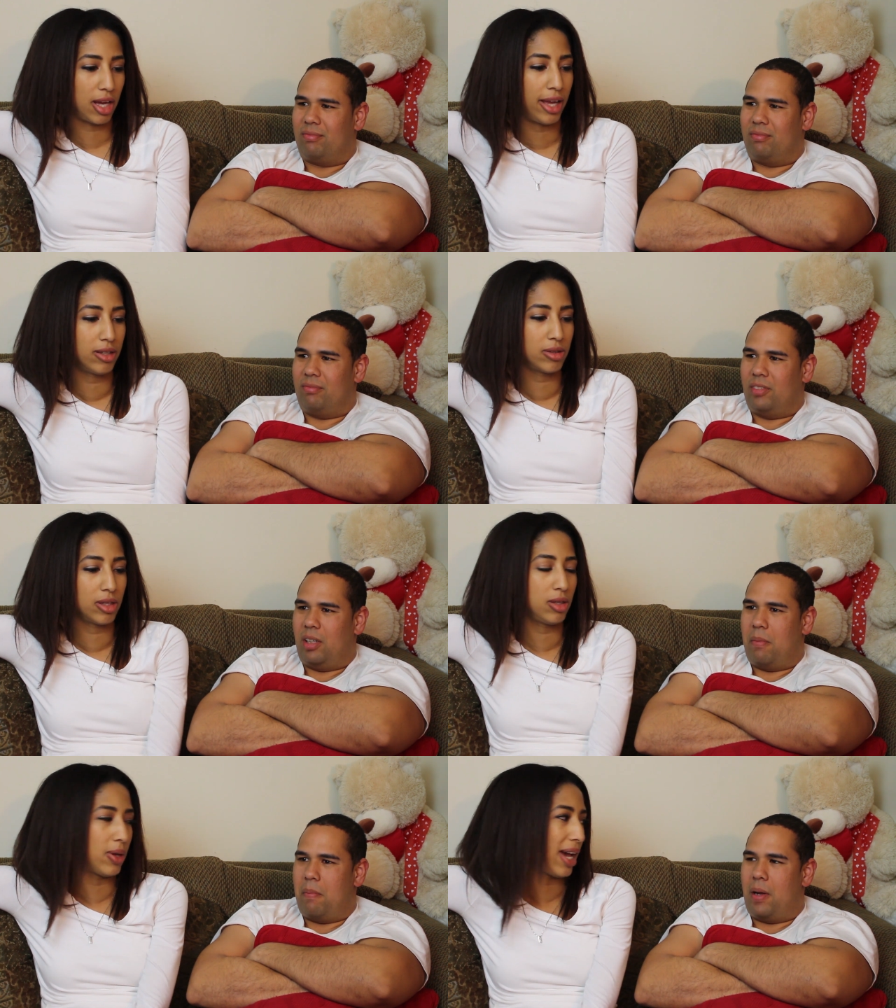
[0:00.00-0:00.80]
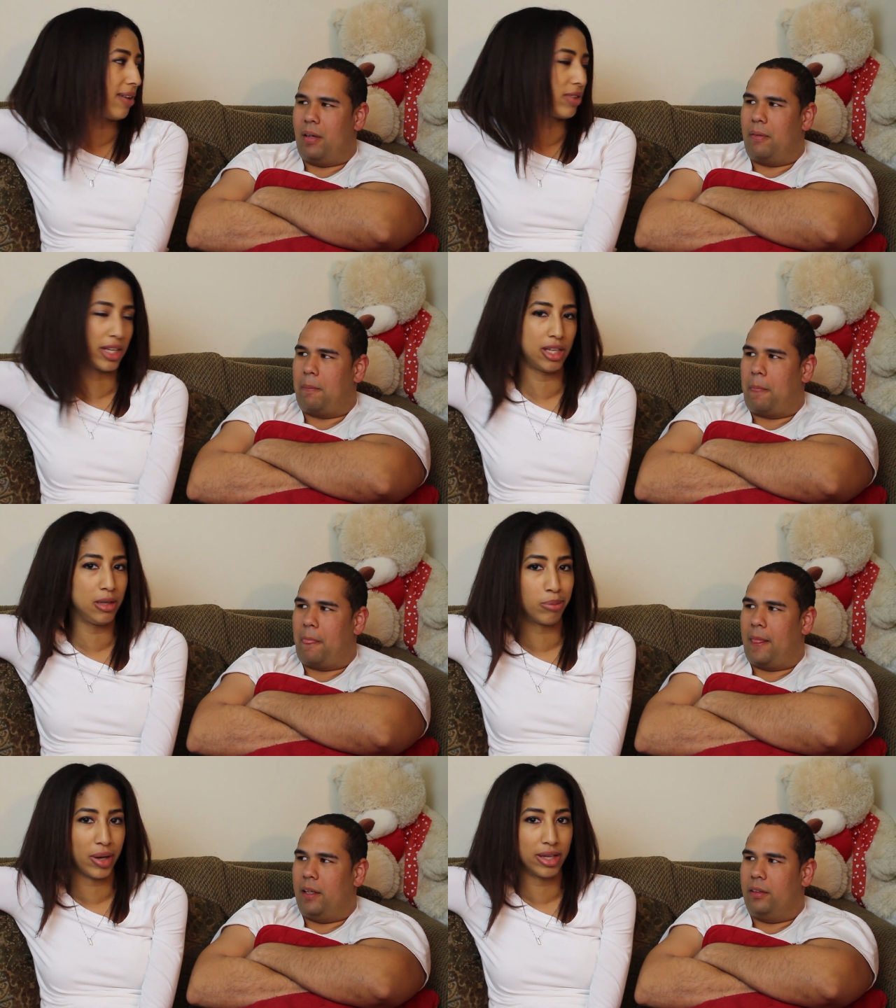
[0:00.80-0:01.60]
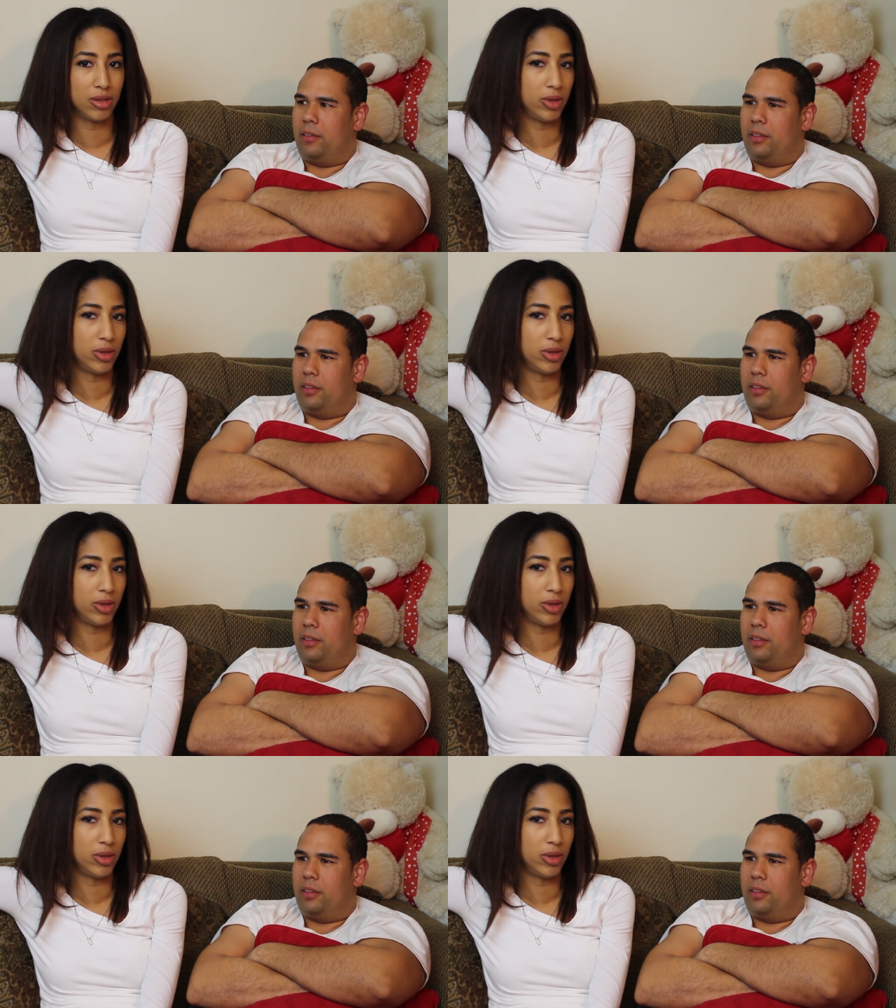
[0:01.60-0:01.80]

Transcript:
Speaker 1: I don't think you have like any brand